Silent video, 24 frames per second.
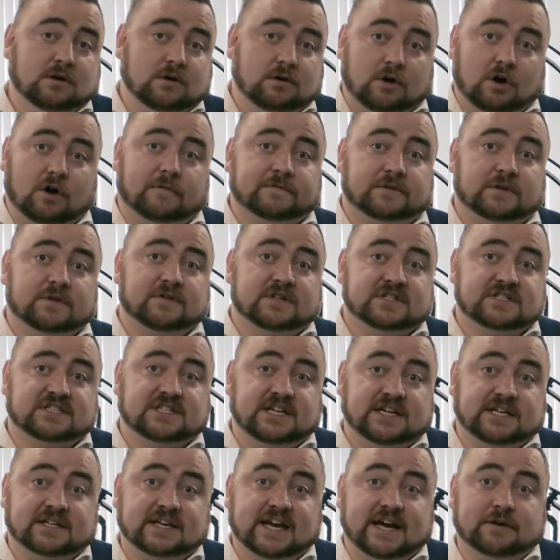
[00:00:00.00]
Often the
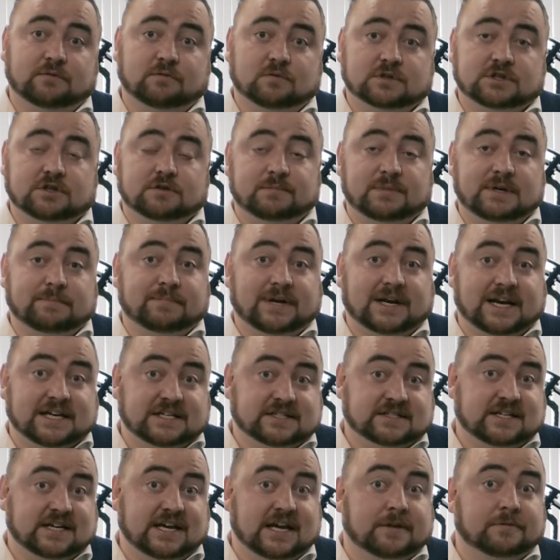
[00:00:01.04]
seed can also be
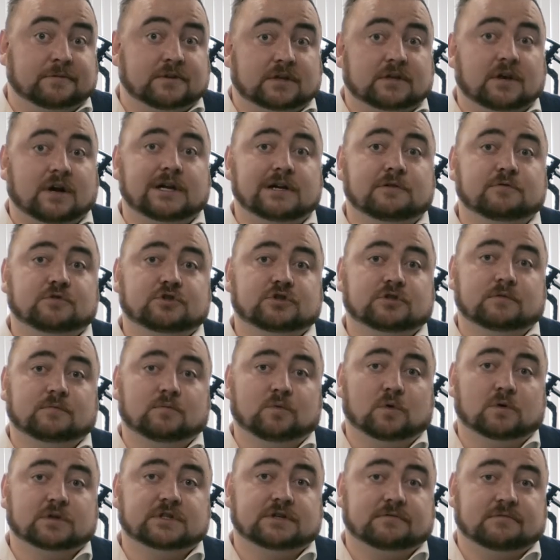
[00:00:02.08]
placed in the dilution
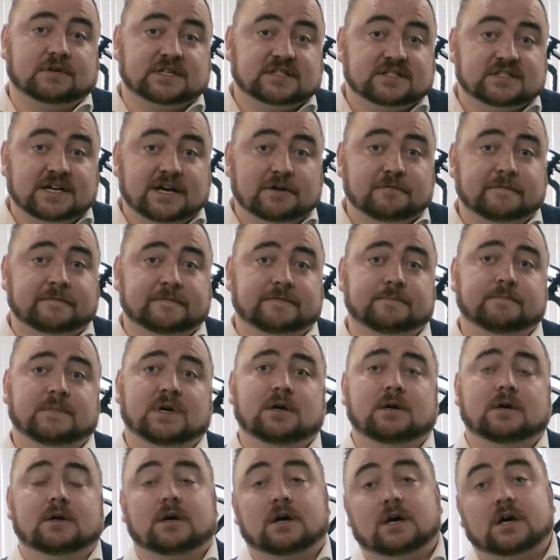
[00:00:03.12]
water itself.
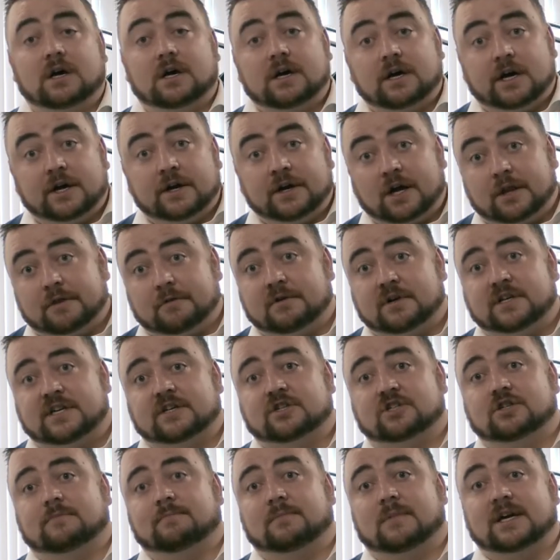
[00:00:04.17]
Another
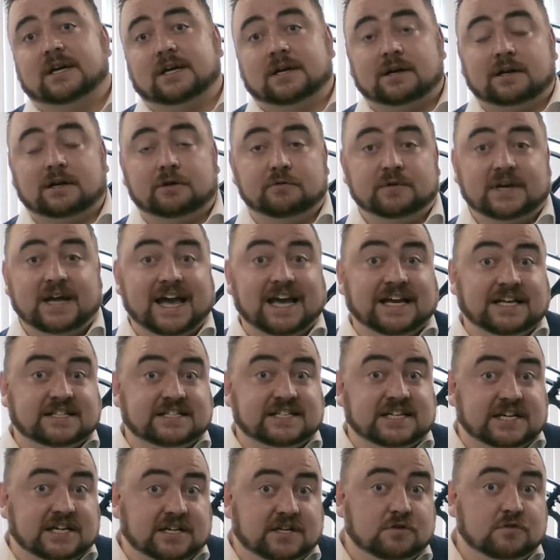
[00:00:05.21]
addition might include
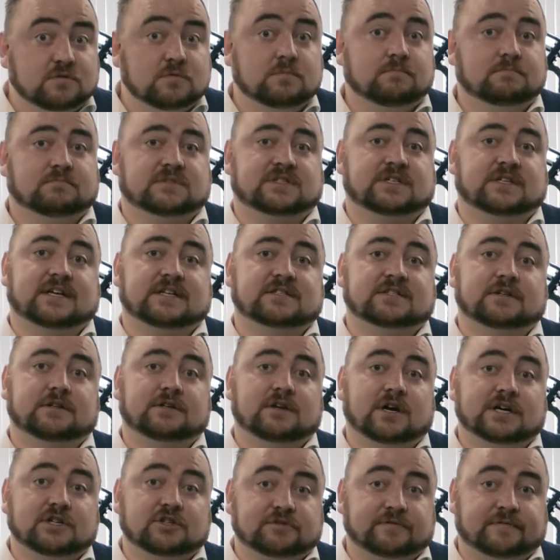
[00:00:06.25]
ATU, so that's a
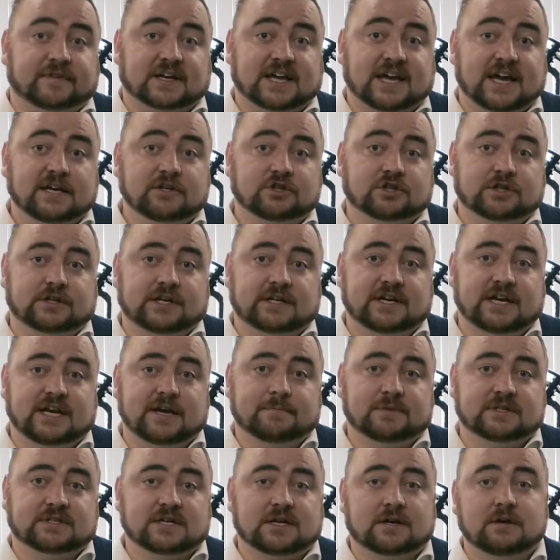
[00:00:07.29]
nitrification
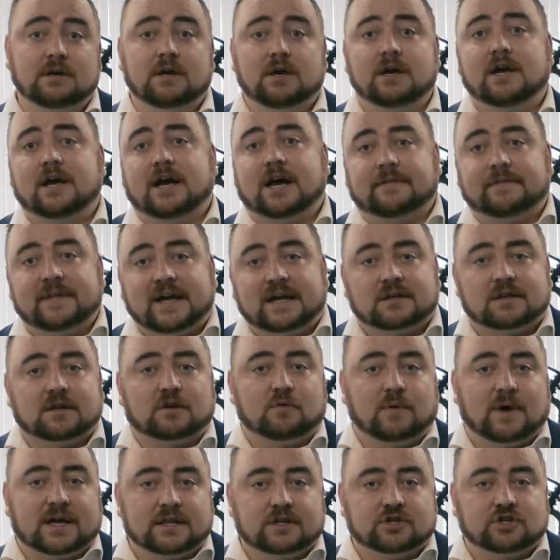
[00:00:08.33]
inhibitor, and that's a
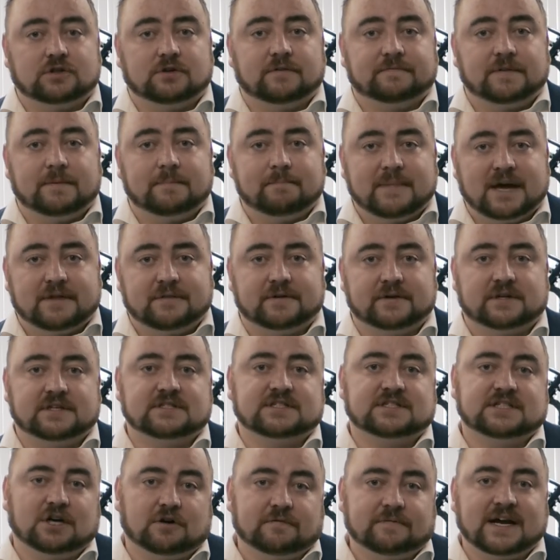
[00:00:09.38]
question of the method
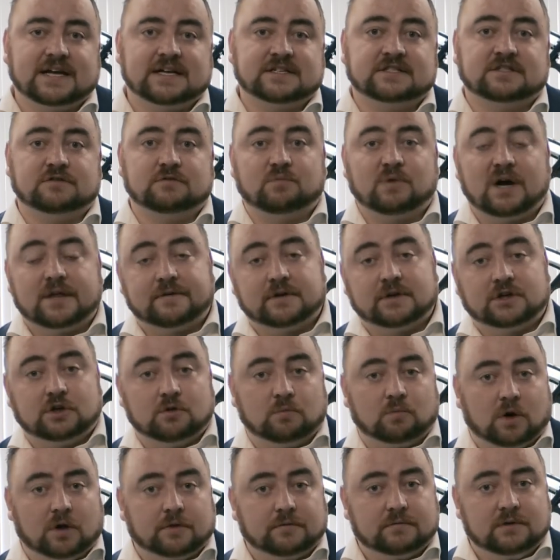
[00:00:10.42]
itself as to whether you
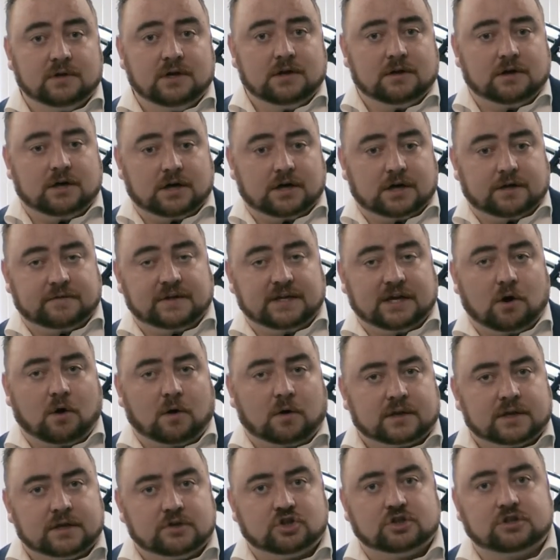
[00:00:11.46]
want the
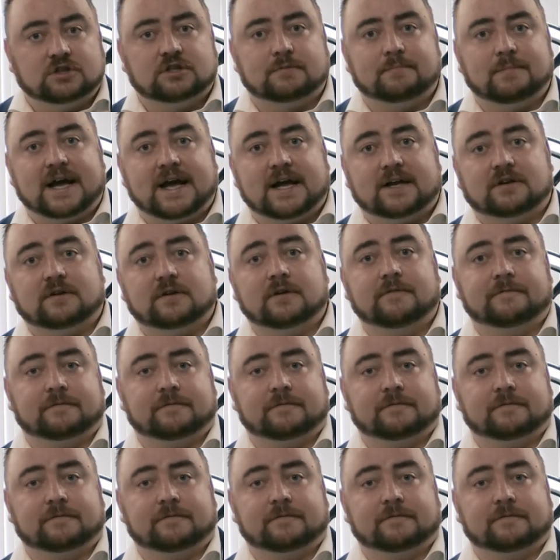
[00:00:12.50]
oxygen demand